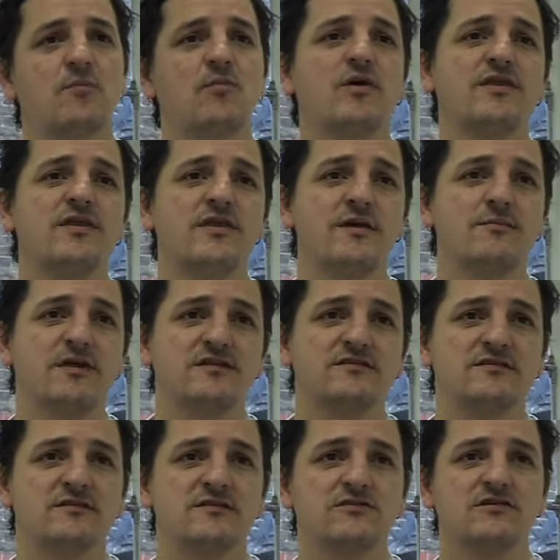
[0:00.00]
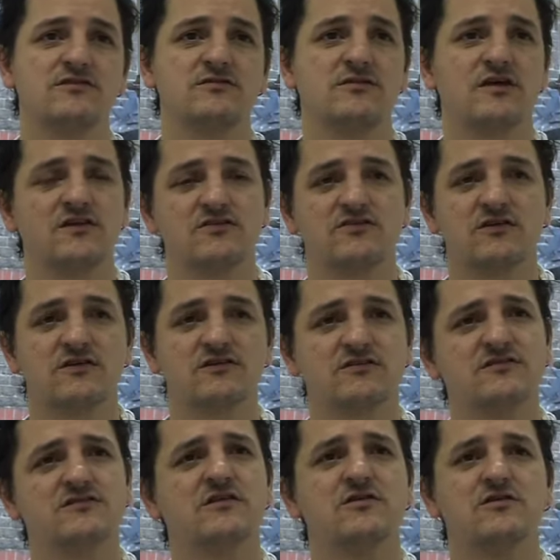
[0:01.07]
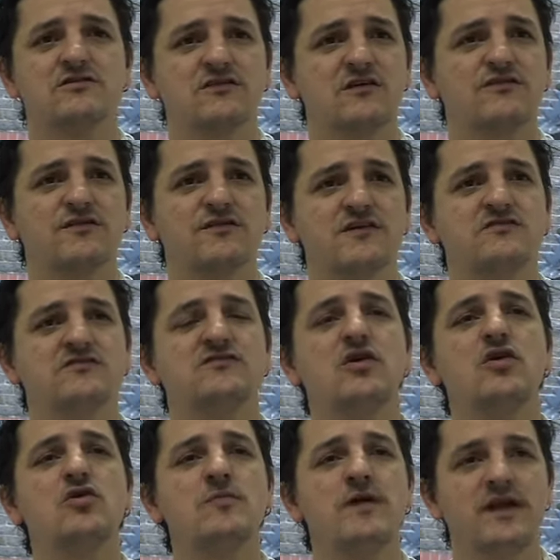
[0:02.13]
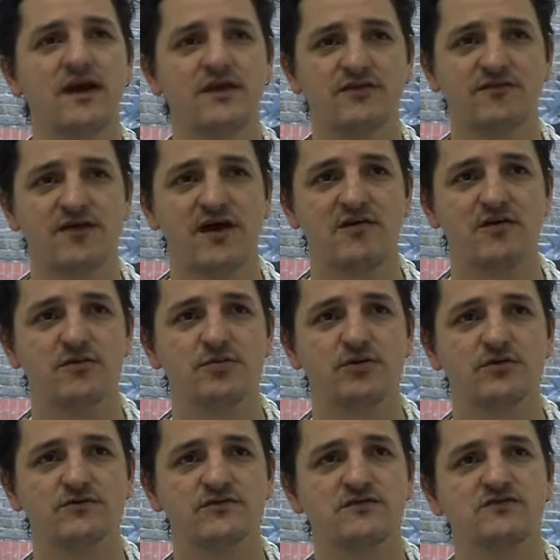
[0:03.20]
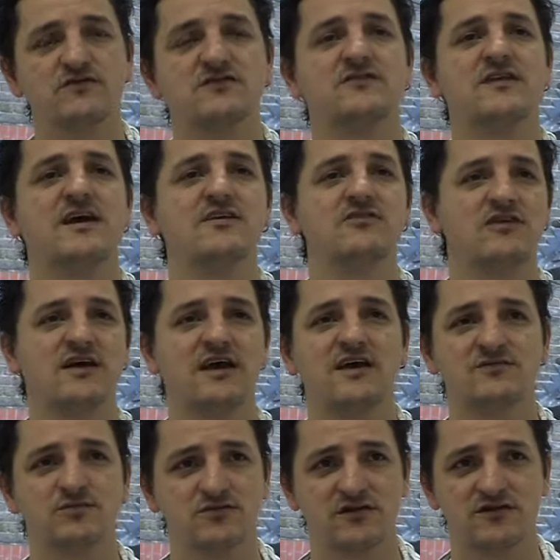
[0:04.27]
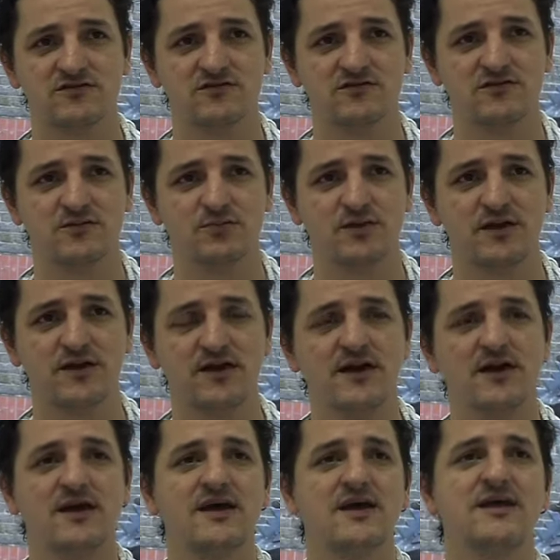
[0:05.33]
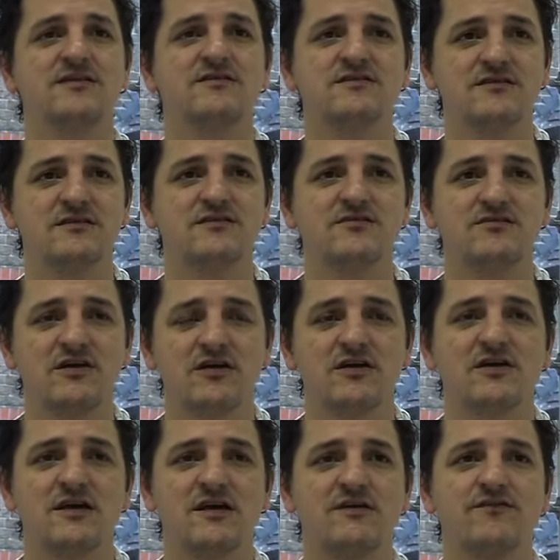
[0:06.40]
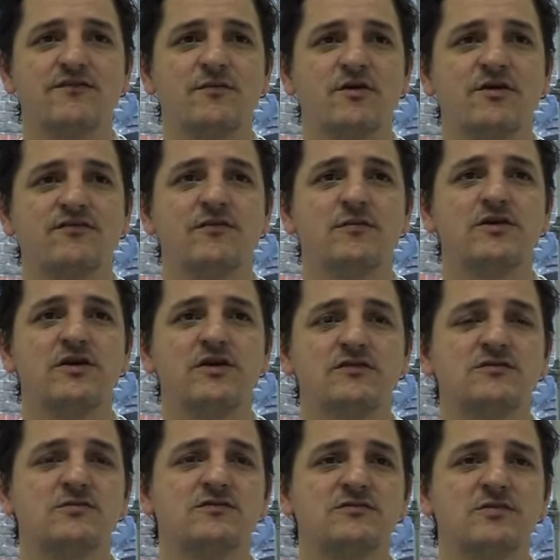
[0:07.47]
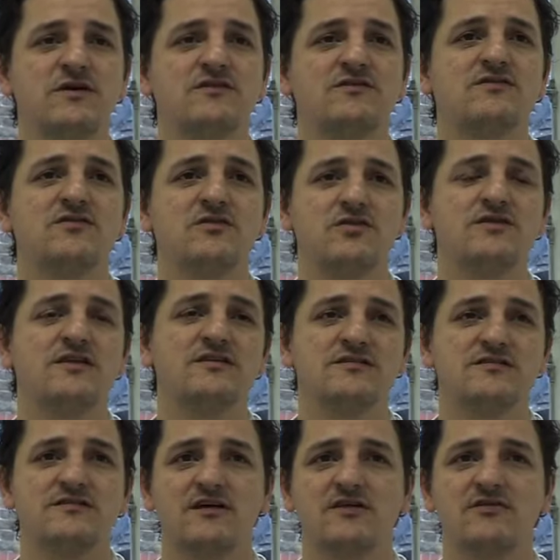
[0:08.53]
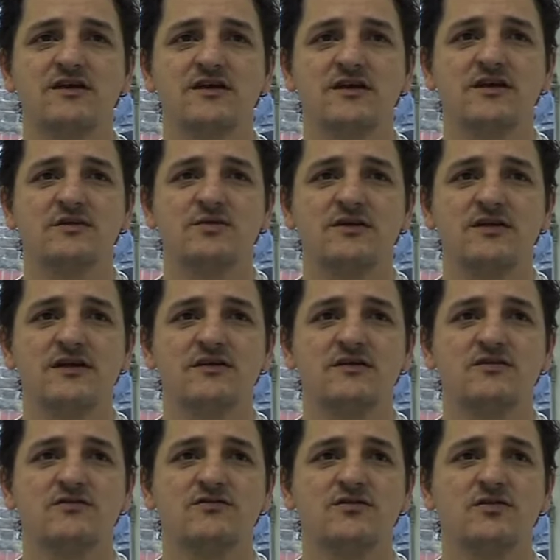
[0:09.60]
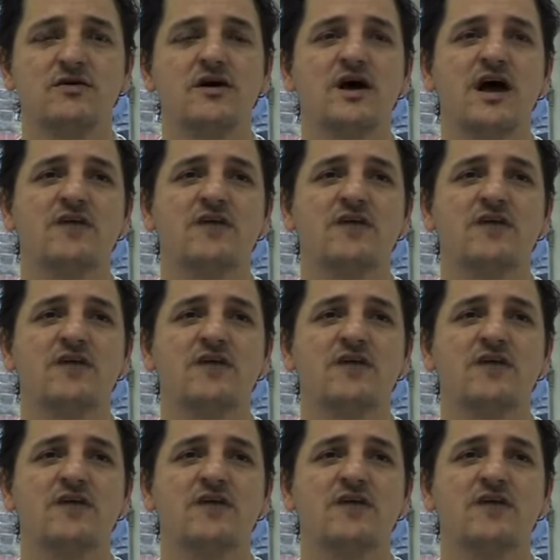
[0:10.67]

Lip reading: whether they're mixing the drugs with other drugs, and so on and so forth. There's so many other variables that just saying drug A is more dangerous than drug B, certainly from a user perspective, is not necessarily going to be that useful.